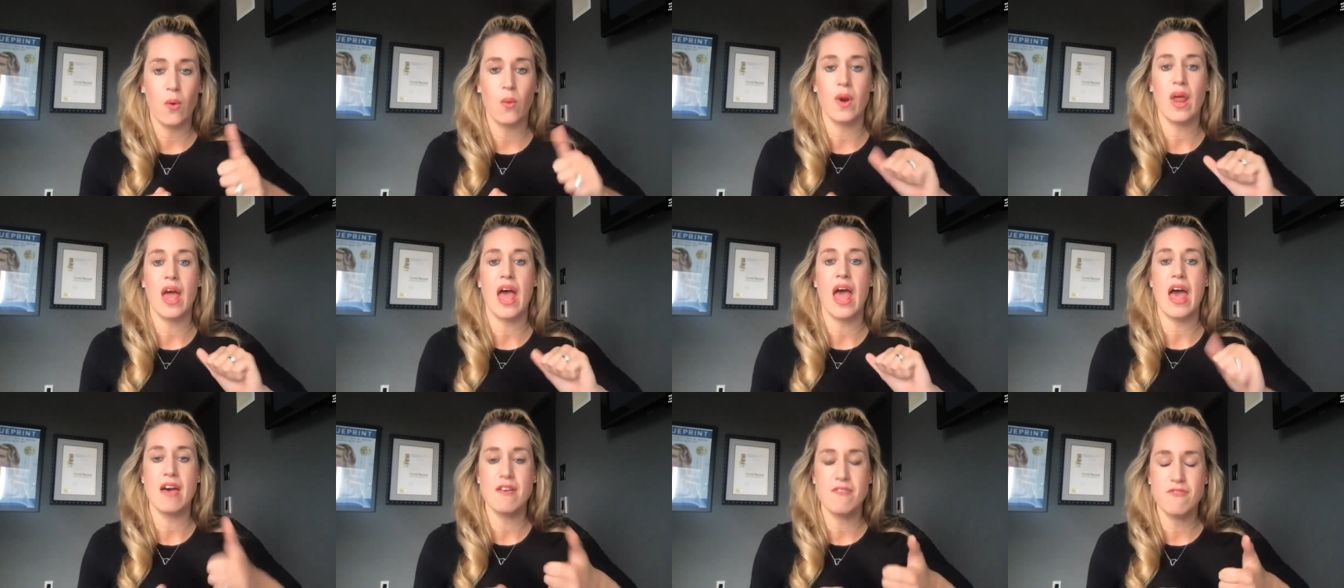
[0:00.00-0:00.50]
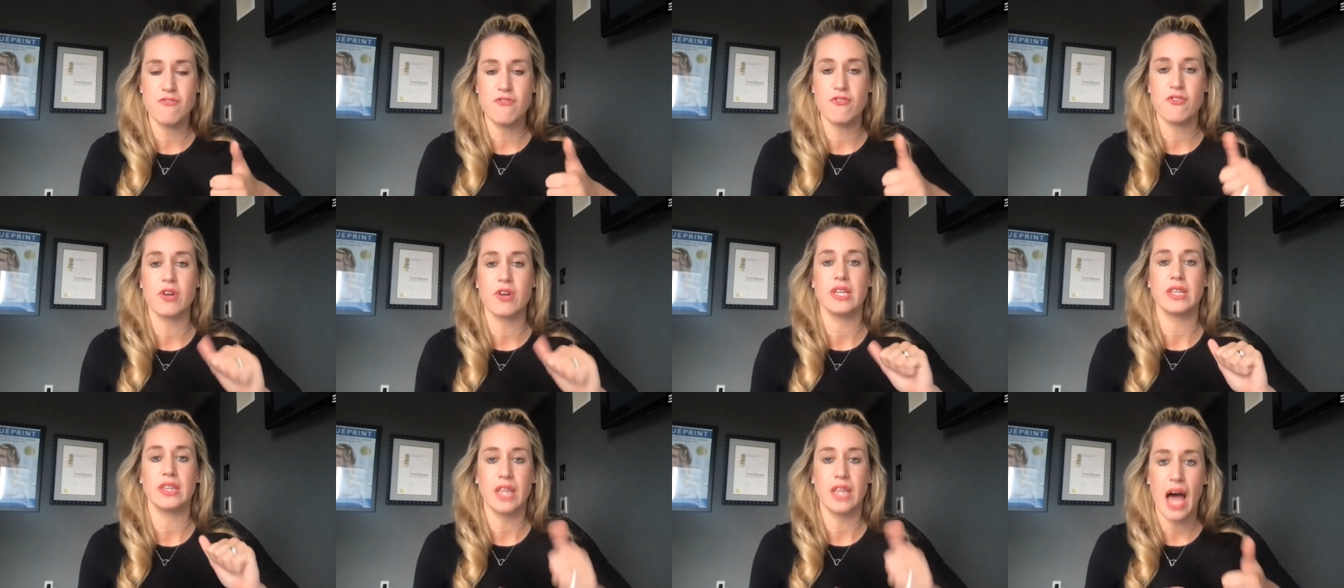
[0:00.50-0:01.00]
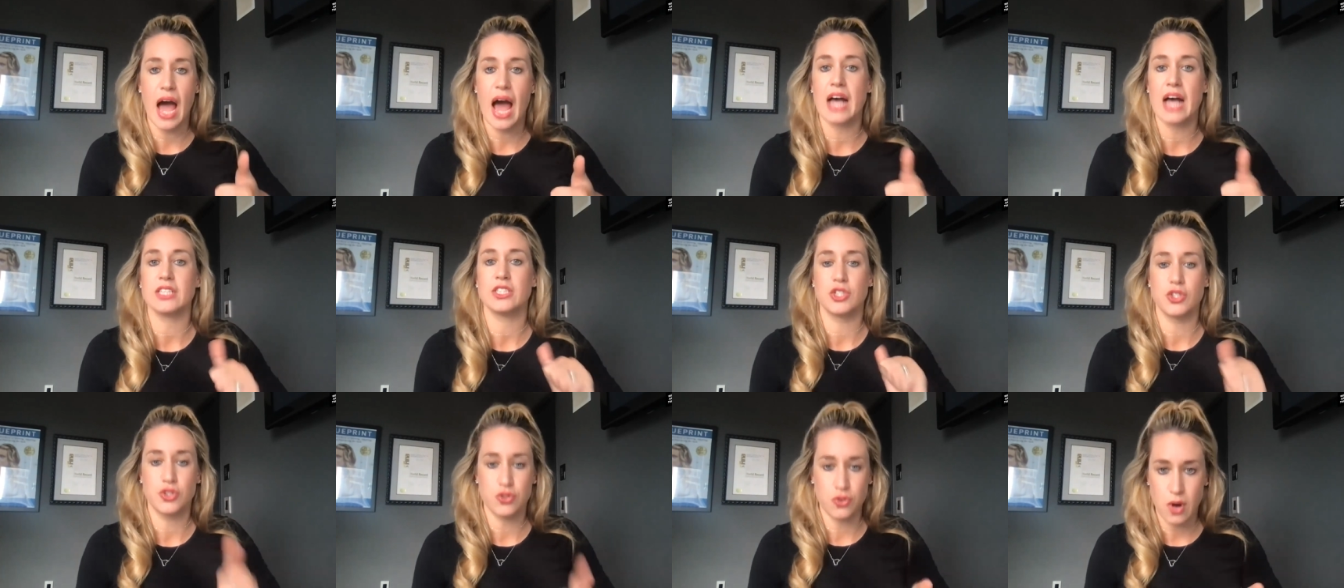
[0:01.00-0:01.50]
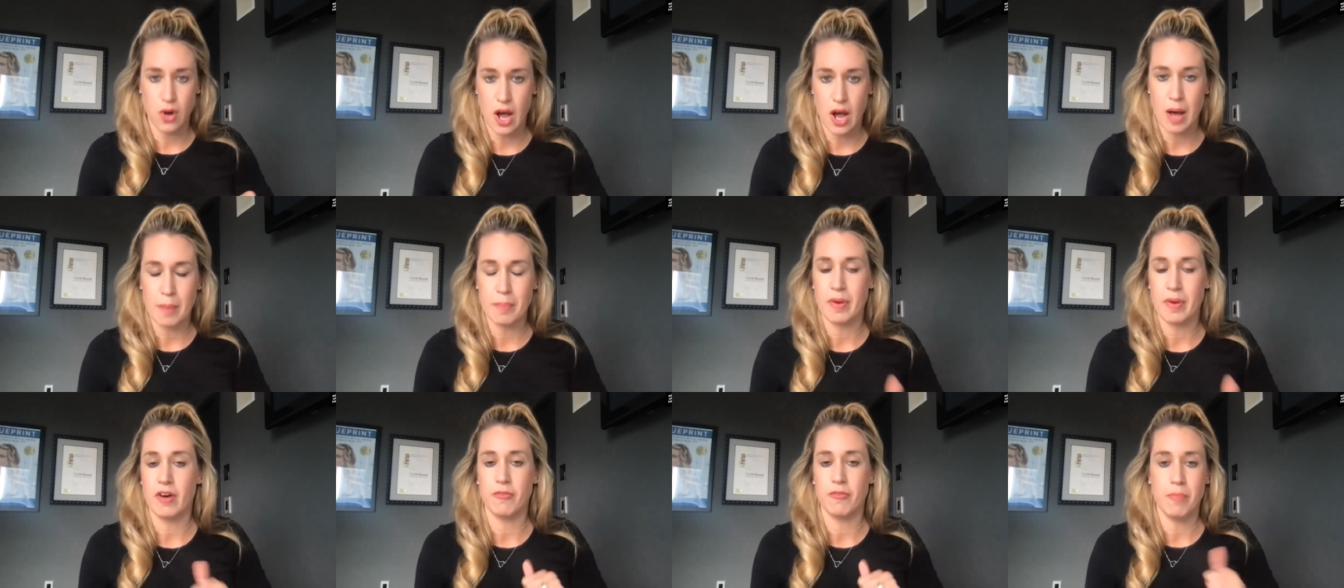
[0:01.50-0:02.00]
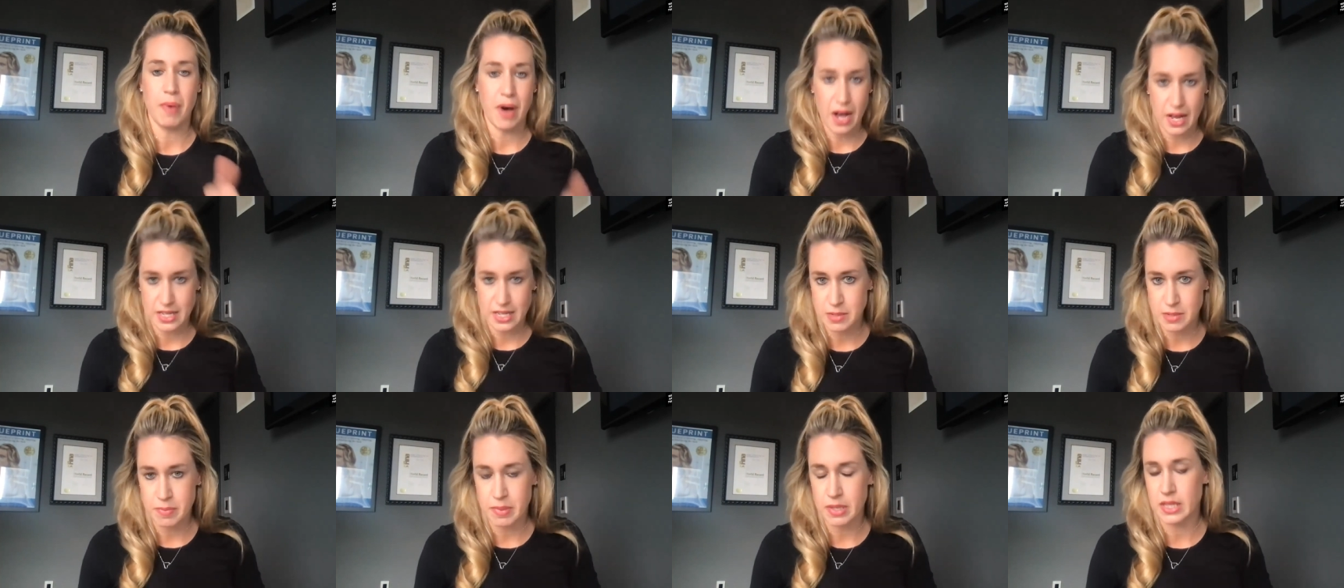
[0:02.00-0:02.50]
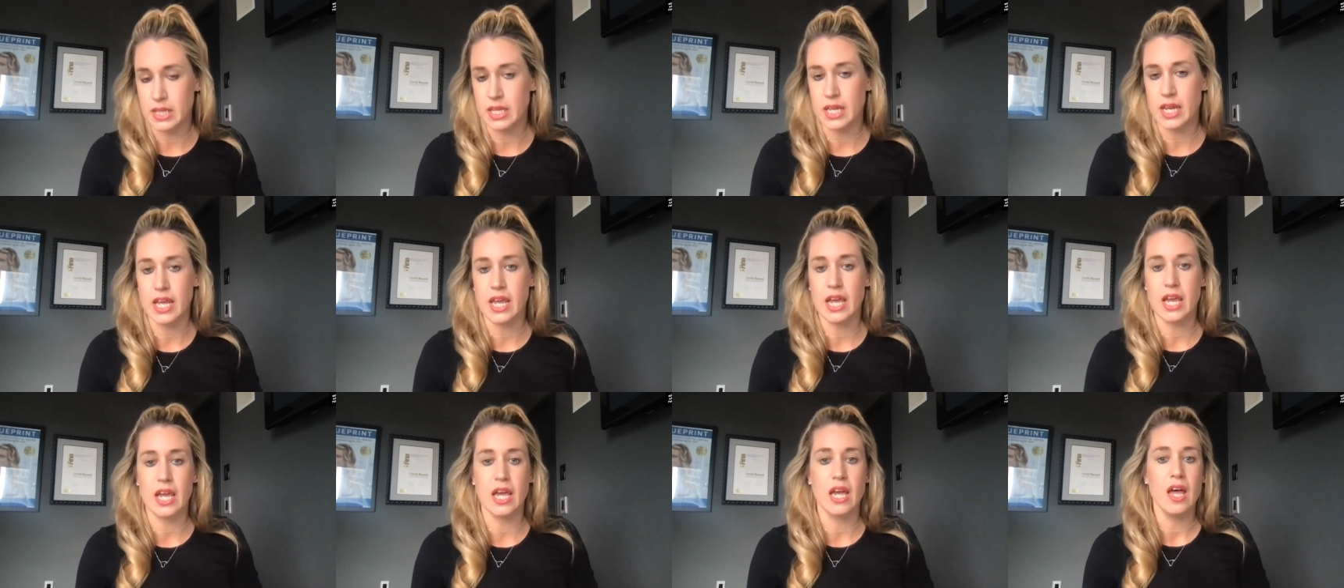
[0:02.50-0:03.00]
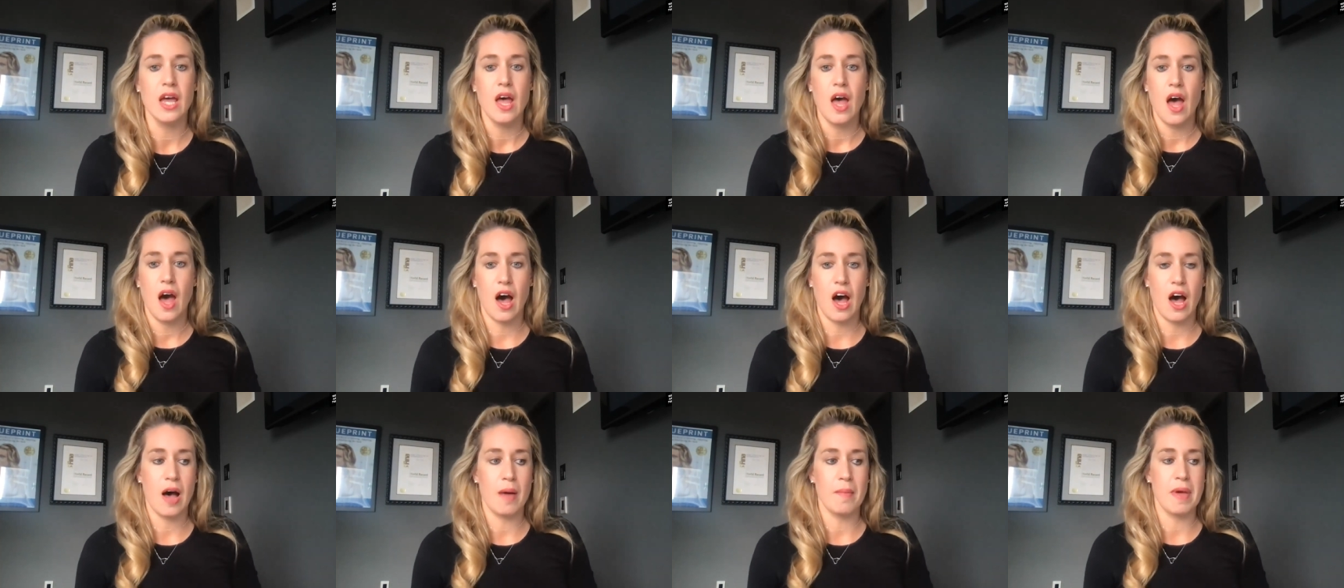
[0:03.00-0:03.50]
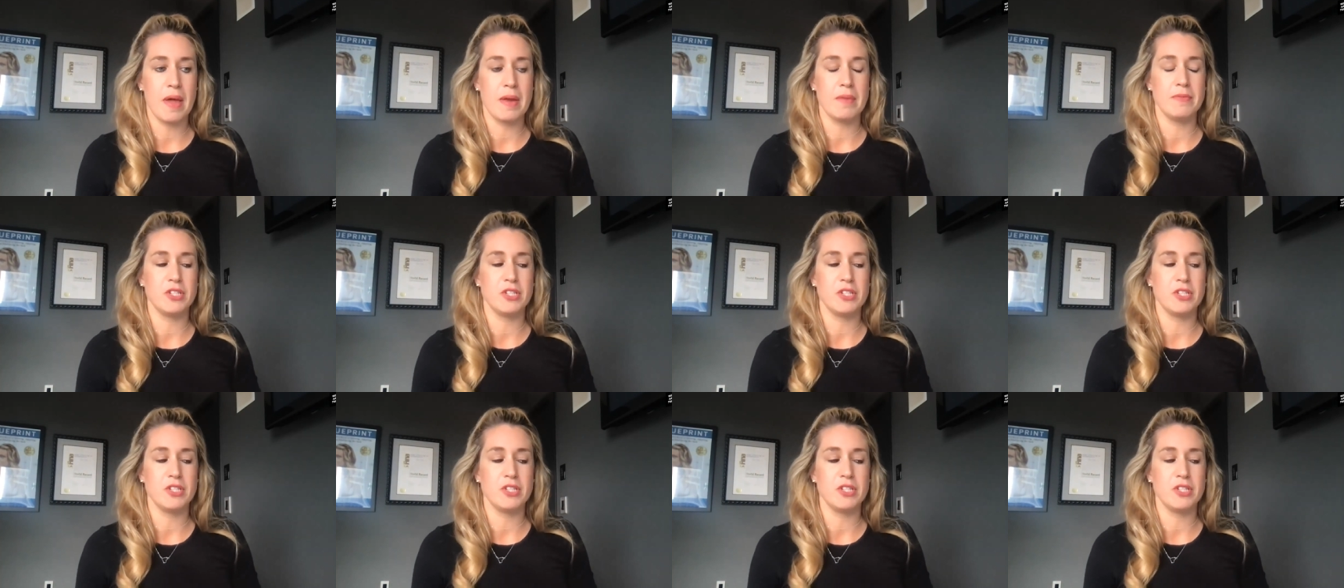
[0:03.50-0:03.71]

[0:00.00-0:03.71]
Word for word: out every last drop of possibility um,